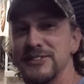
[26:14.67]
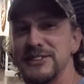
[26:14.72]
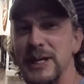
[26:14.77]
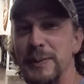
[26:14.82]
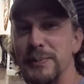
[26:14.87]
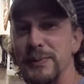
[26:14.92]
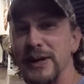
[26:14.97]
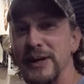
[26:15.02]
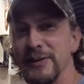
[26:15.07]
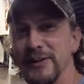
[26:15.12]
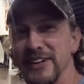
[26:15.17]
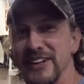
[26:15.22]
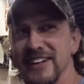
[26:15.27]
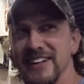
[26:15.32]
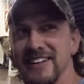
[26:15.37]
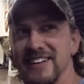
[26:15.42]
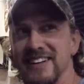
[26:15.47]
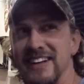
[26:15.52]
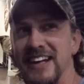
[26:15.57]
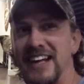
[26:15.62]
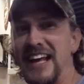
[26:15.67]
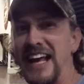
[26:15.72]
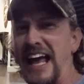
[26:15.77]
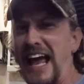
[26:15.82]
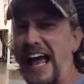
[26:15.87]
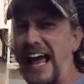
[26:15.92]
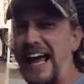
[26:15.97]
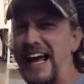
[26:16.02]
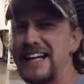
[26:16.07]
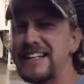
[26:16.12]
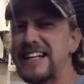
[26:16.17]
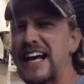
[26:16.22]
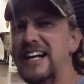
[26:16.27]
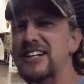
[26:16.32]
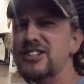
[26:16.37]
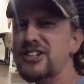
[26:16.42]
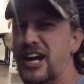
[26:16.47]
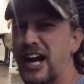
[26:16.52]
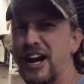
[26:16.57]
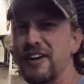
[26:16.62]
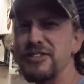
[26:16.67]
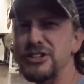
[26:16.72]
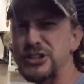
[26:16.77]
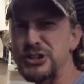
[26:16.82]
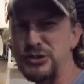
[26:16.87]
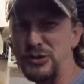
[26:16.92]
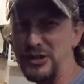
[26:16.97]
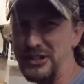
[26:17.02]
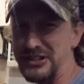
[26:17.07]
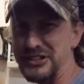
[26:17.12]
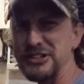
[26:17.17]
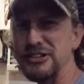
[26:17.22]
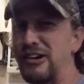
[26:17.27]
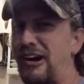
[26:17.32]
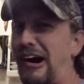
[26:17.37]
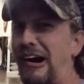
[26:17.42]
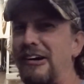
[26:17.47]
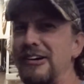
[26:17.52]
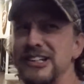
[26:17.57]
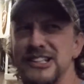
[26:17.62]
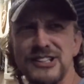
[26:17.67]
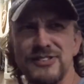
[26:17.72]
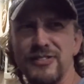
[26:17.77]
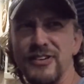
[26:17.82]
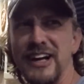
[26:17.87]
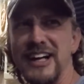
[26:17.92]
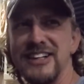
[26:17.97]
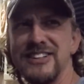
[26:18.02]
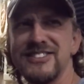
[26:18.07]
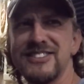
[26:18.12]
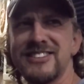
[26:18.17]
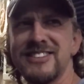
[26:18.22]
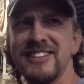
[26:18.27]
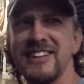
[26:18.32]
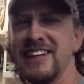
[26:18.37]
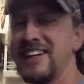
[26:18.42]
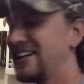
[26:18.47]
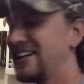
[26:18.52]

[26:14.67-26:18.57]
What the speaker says: separate with it. He takes care of his toys. They're all his friends,